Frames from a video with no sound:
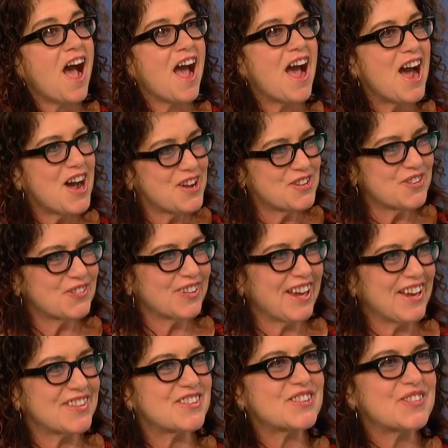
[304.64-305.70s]

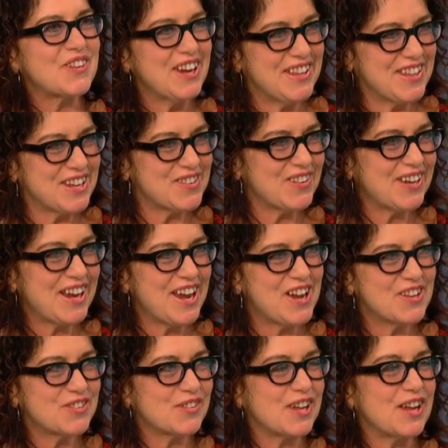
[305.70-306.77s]
houseplants, the great thing about
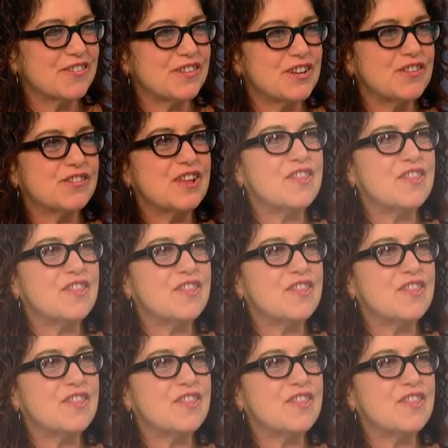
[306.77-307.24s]
houseplants is